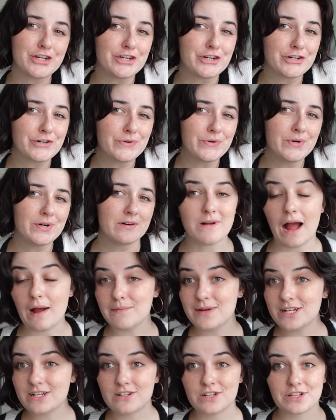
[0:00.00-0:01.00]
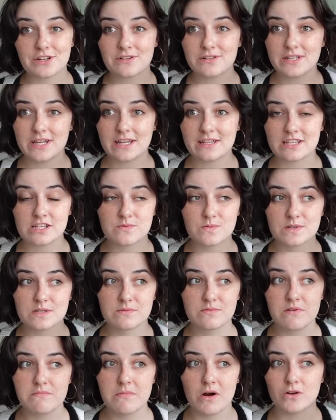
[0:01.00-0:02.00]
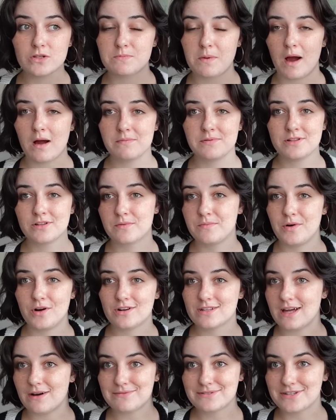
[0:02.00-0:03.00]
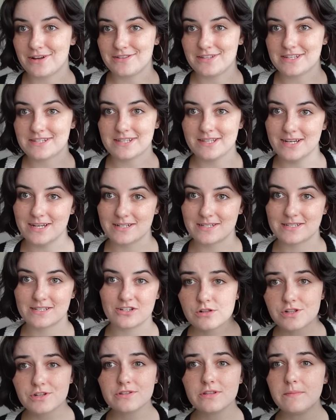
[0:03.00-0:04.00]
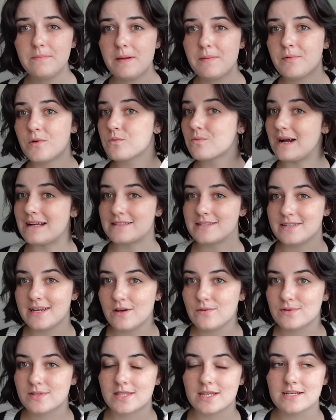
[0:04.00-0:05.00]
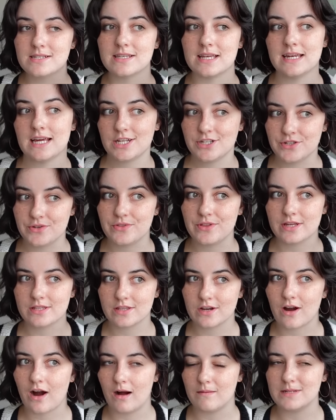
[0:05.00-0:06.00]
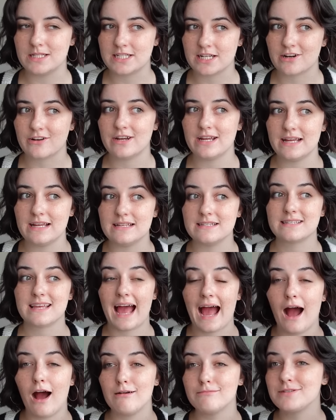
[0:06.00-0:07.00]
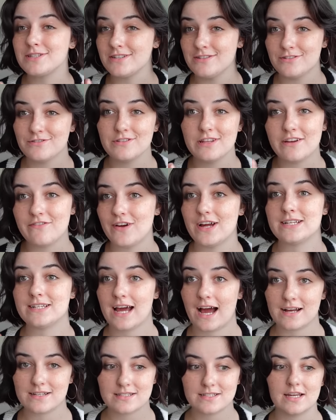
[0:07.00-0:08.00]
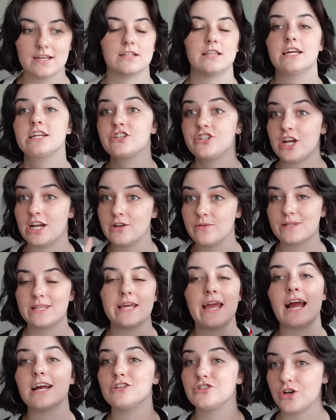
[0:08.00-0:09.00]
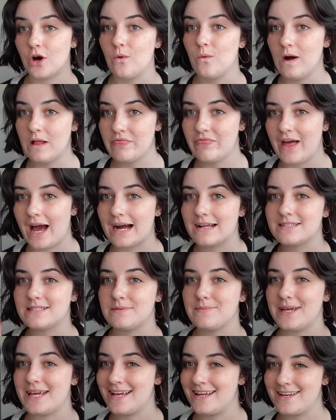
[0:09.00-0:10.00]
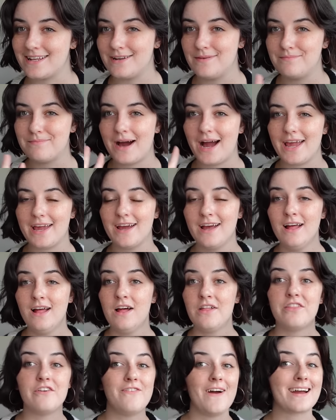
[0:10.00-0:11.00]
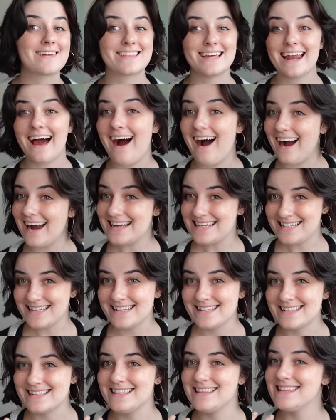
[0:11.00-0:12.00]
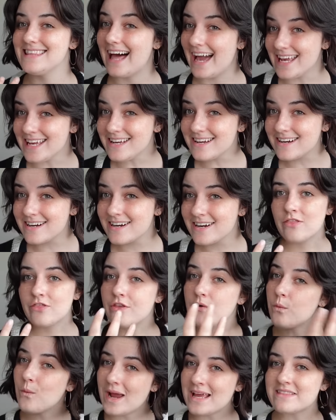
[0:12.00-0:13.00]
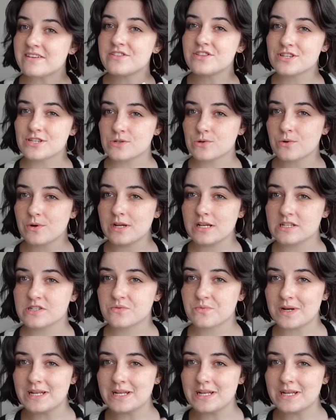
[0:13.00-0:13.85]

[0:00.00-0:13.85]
you. I mean, clearly this was the most popular book that was on this list. Clearly people resonate with this, and I do think the commentary is absolutely fantastic. Like, genuinely, I don't want that to be hidden by the fact that I didn't like the way that the story is